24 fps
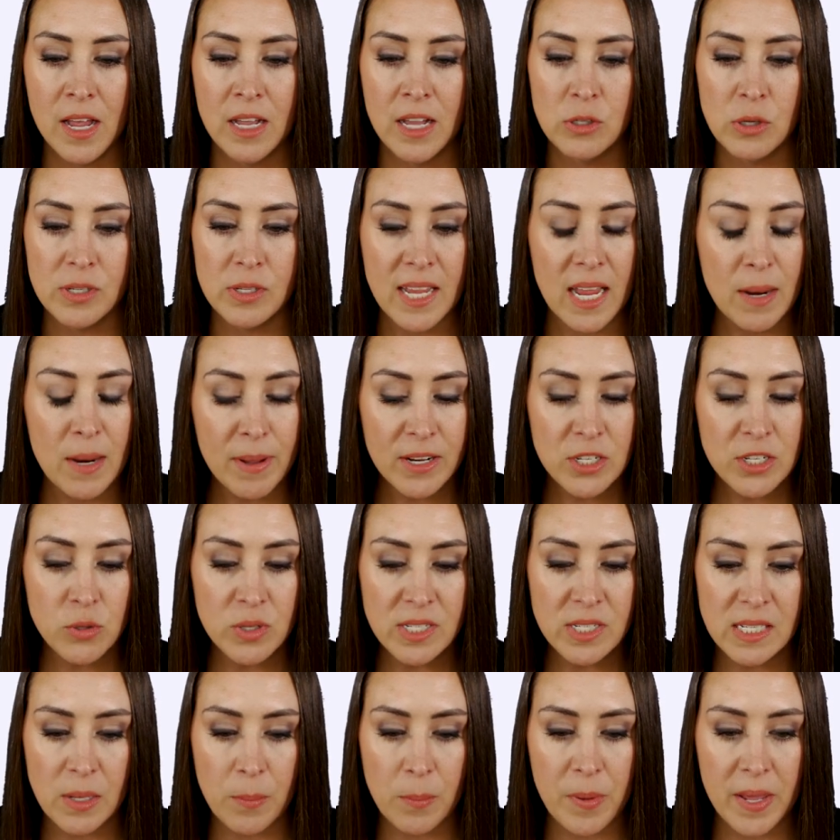So let's head back to
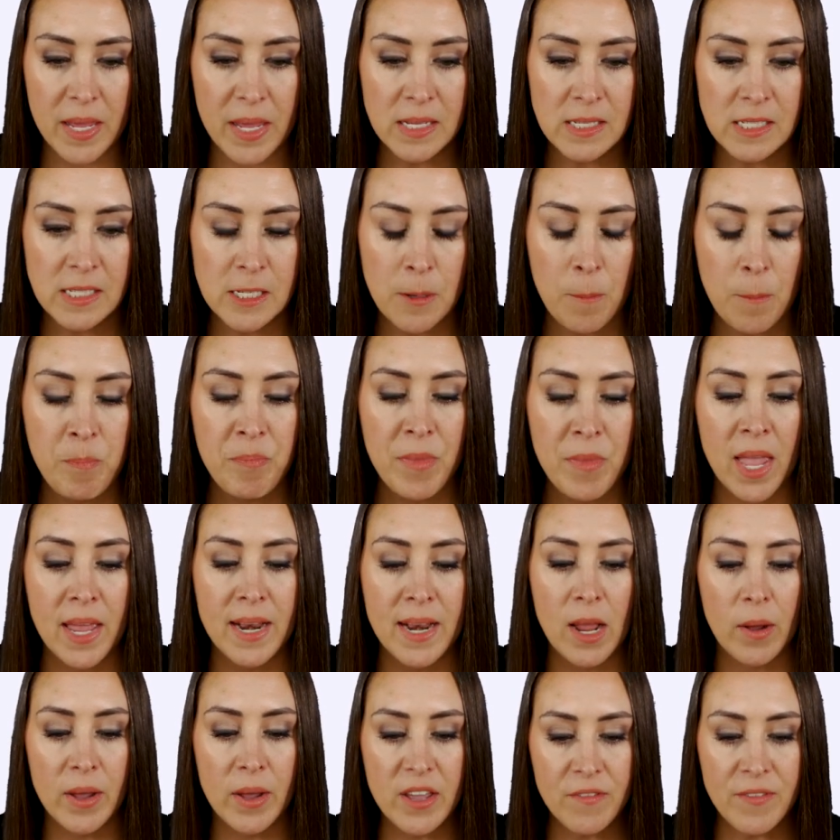recipients.
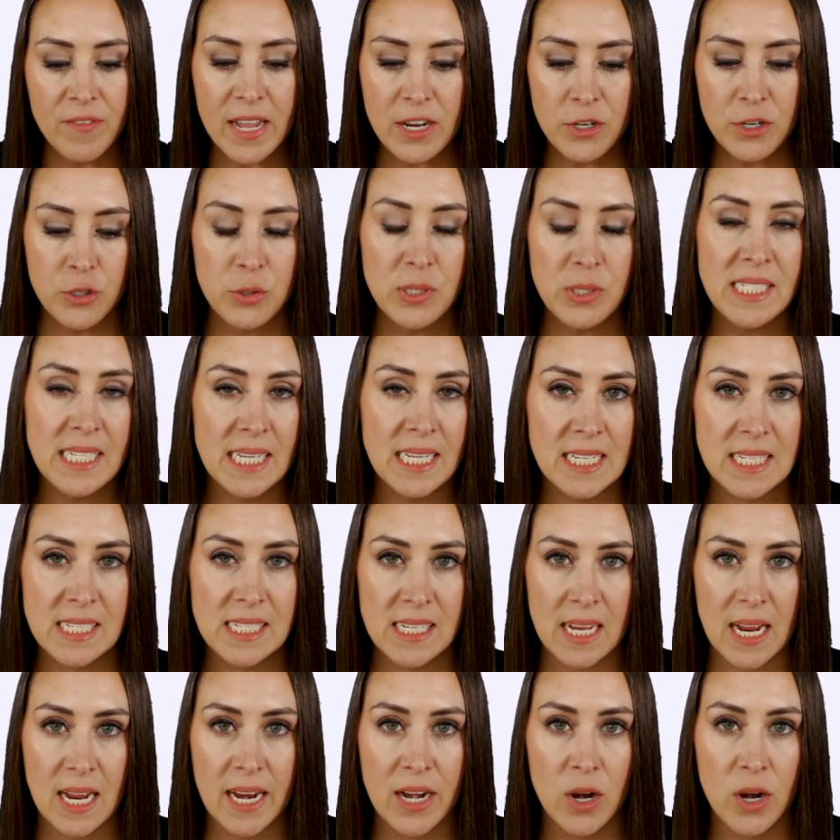Now, if I do send a
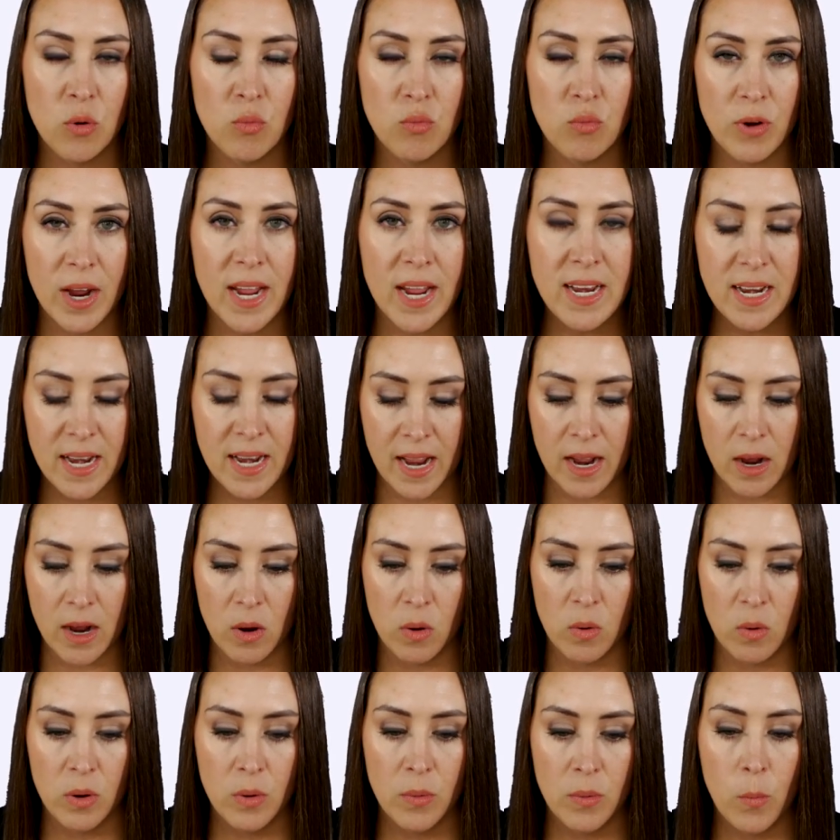sign right
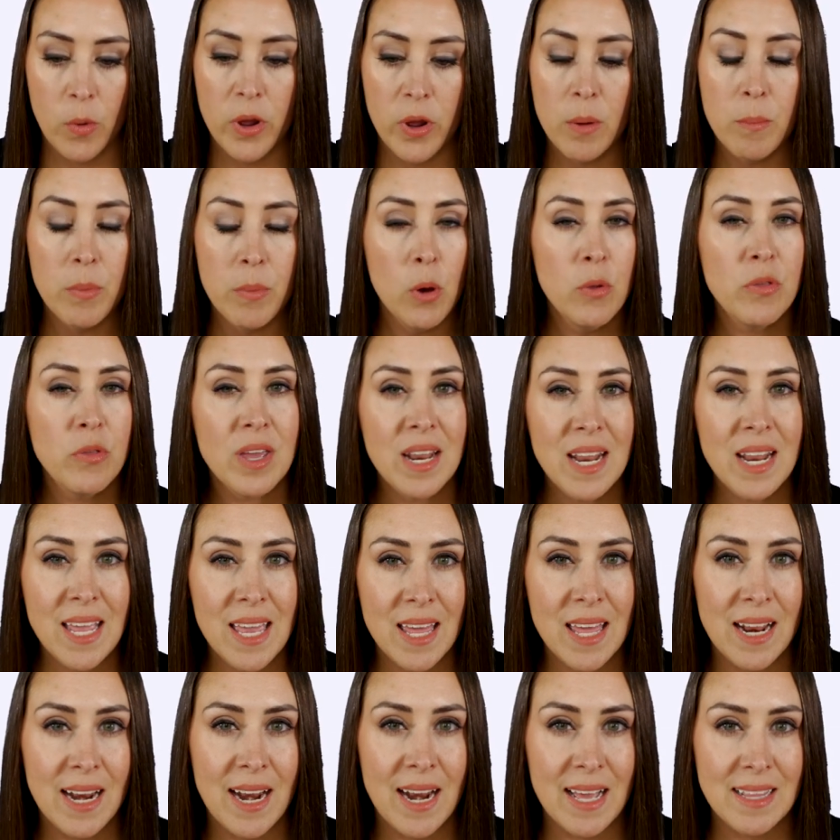now, we are both going to
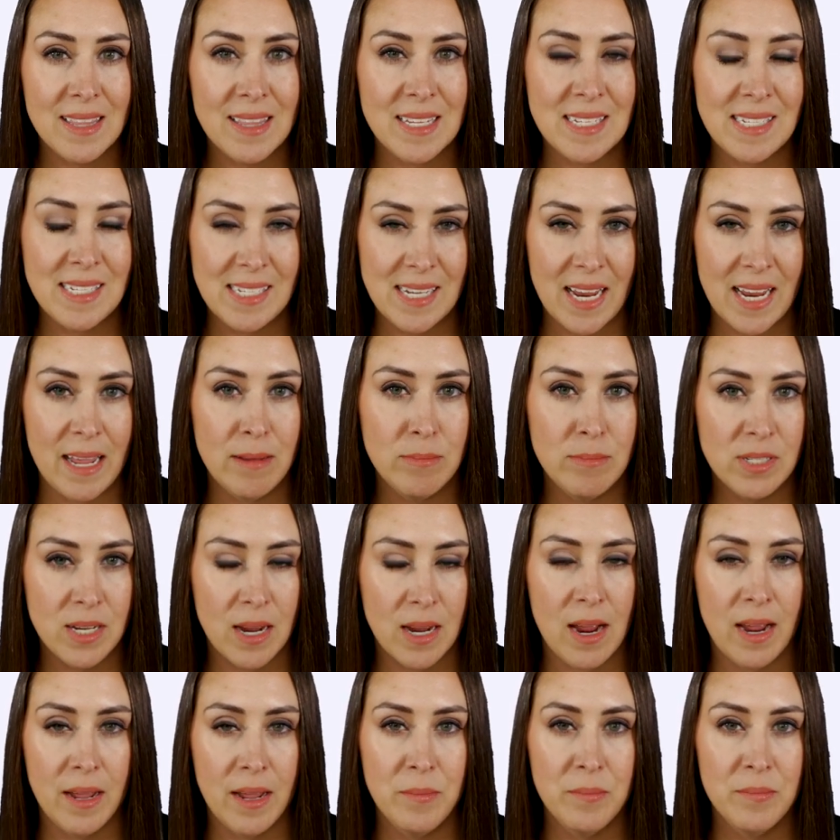get it at the same
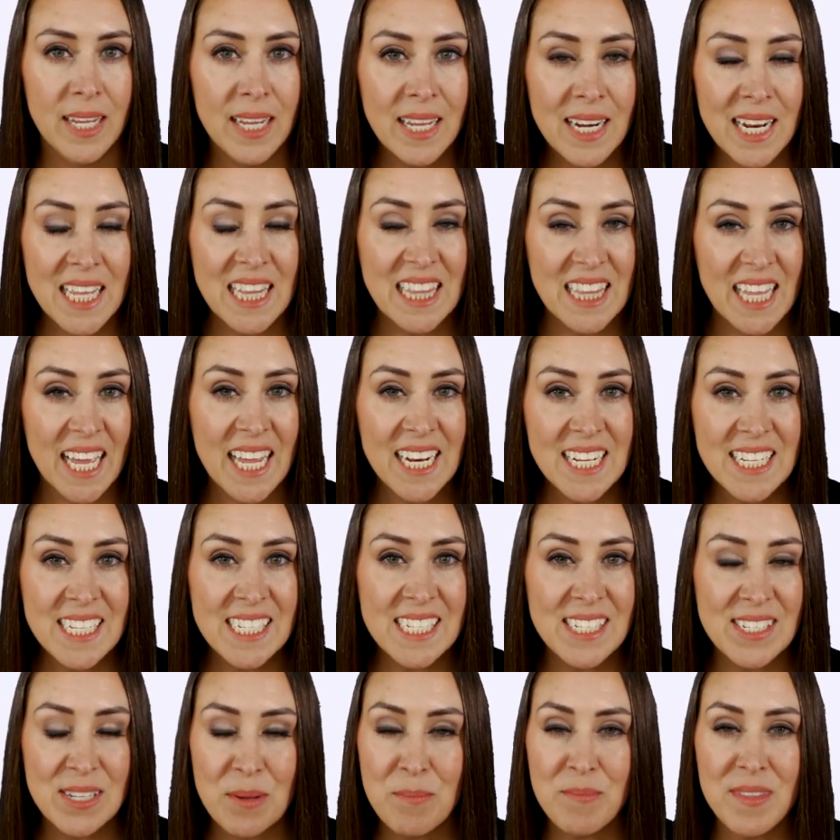time. And that
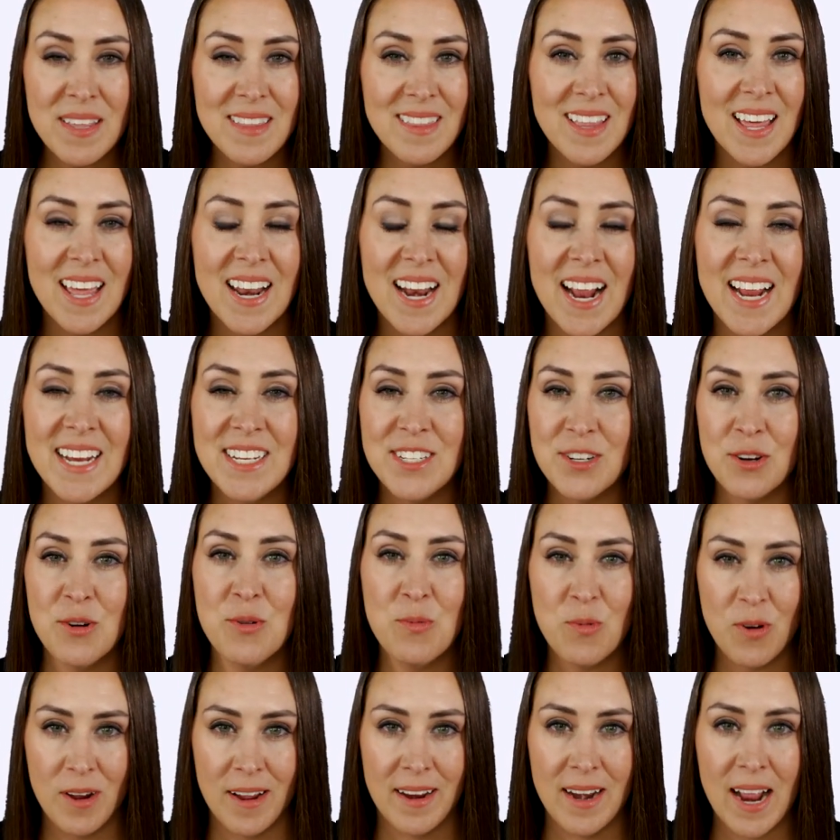is something that I
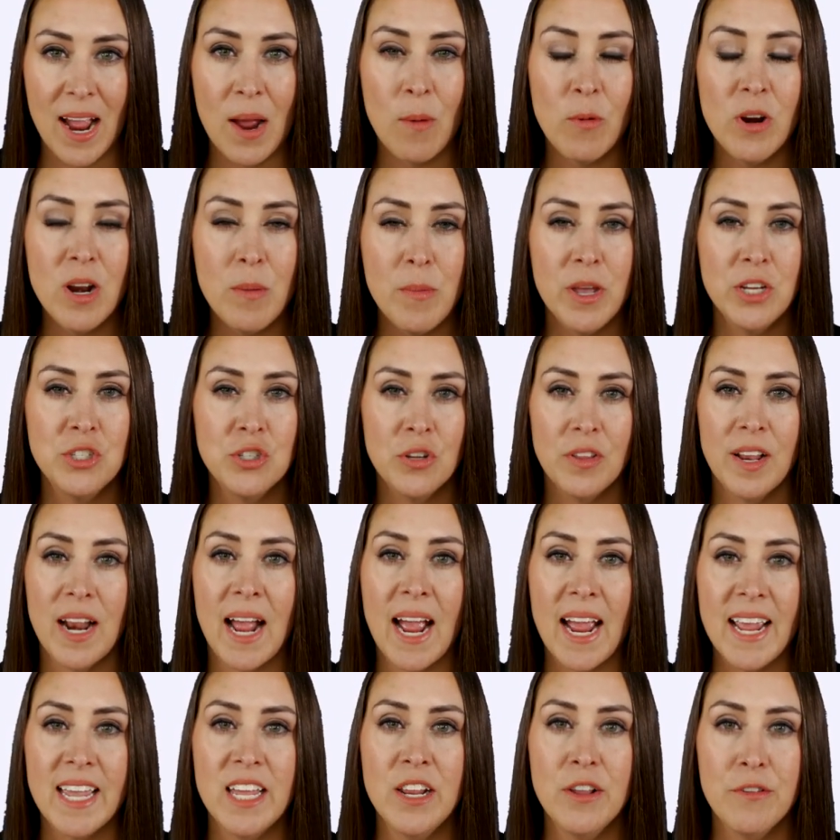don't want. I want to make sure that
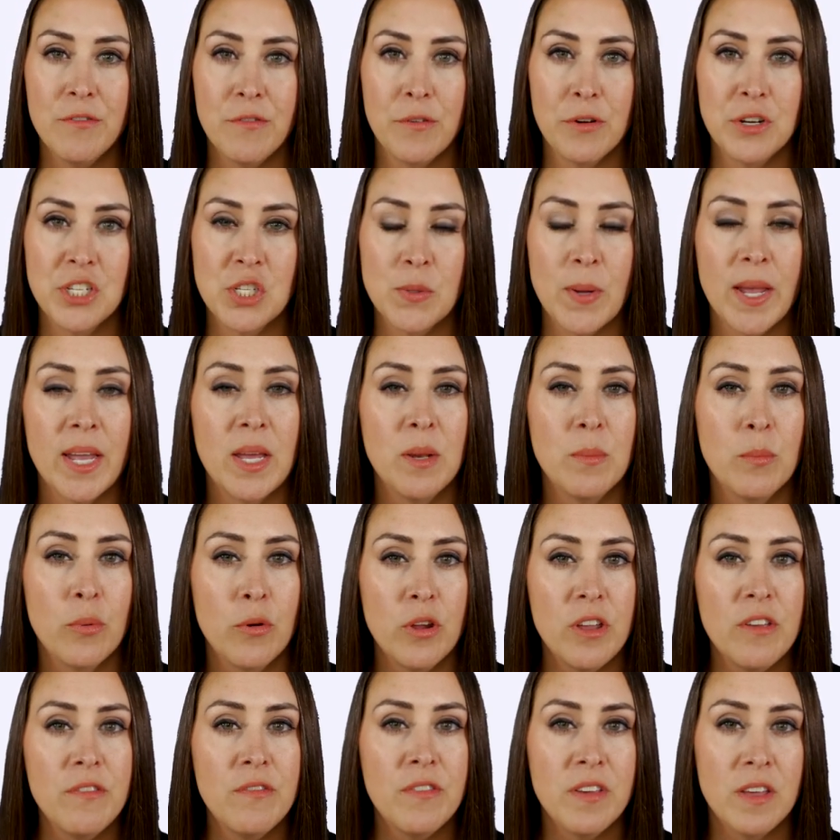I get it first so I can
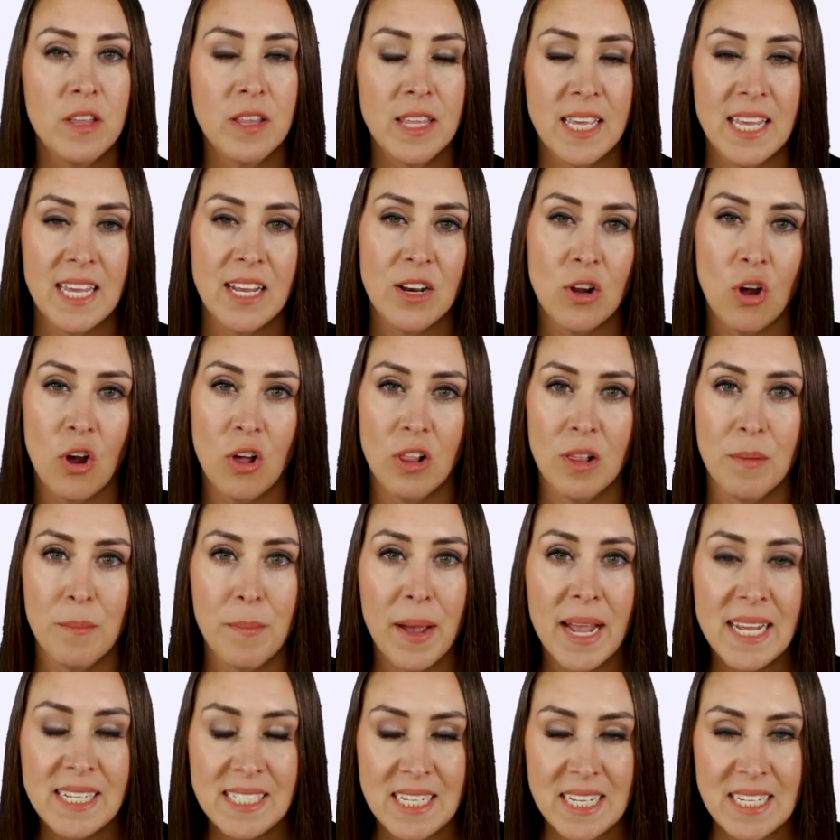pre-fill in all of
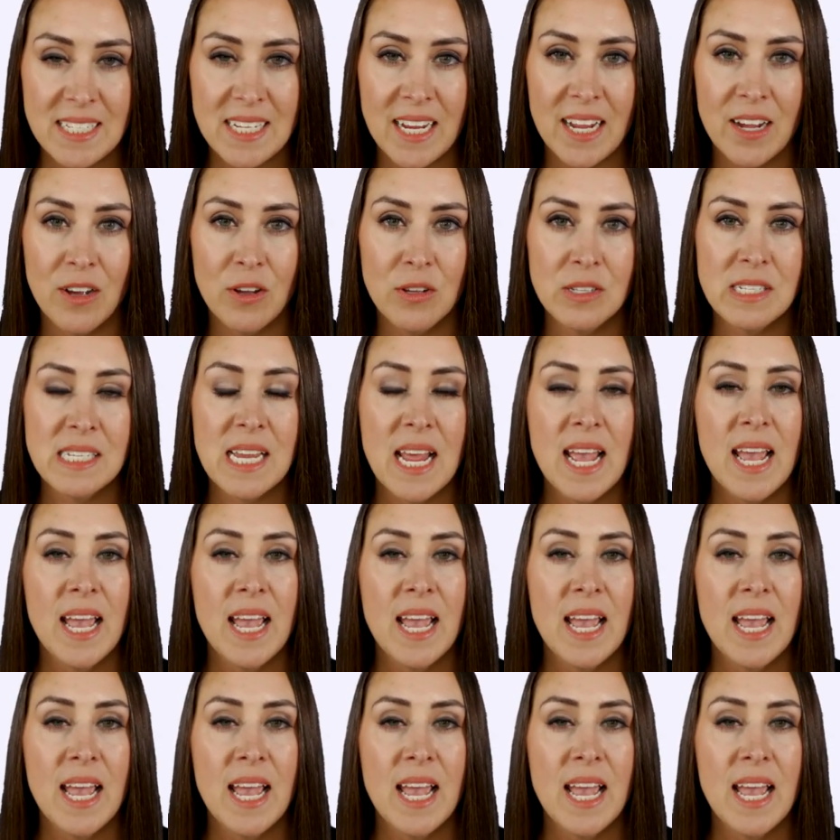my details.